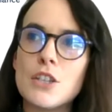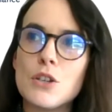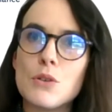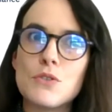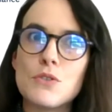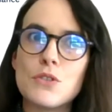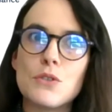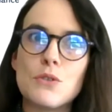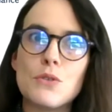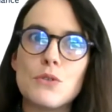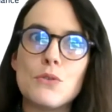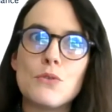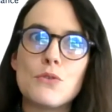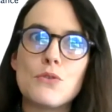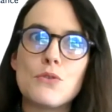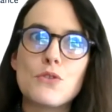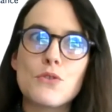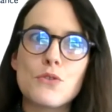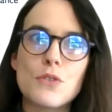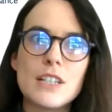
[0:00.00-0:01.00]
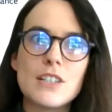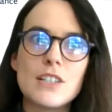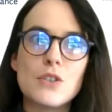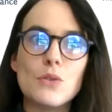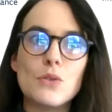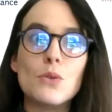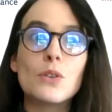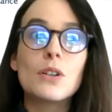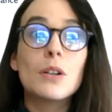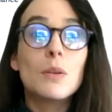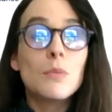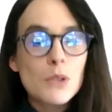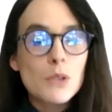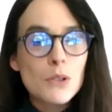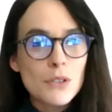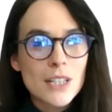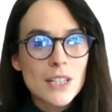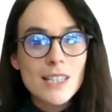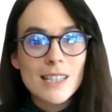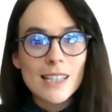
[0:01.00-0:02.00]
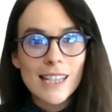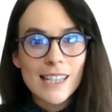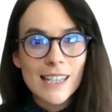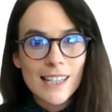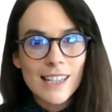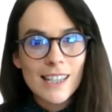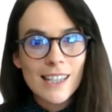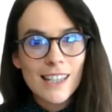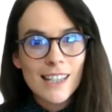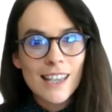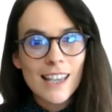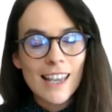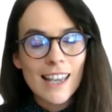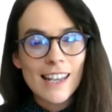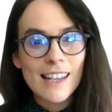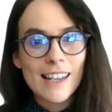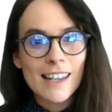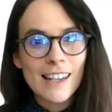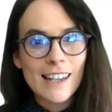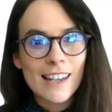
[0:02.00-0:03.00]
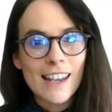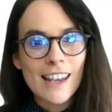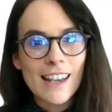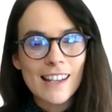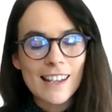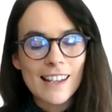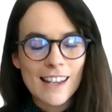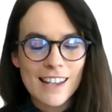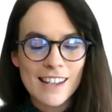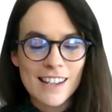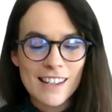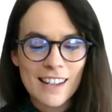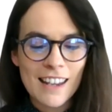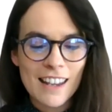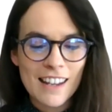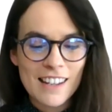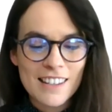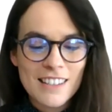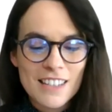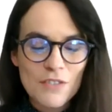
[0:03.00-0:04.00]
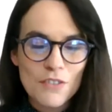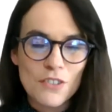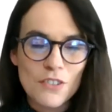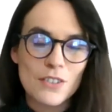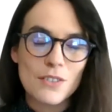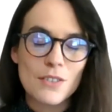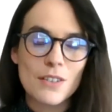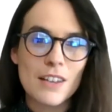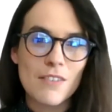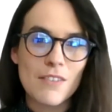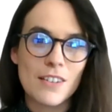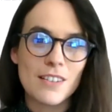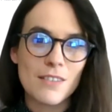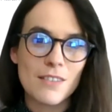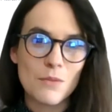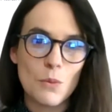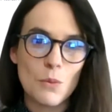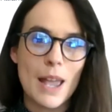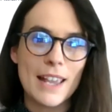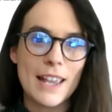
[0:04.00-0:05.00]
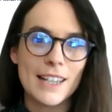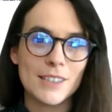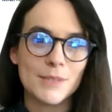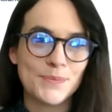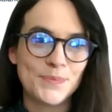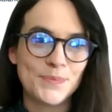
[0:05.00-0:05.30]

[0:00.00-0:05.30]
you to treat your community in a different way.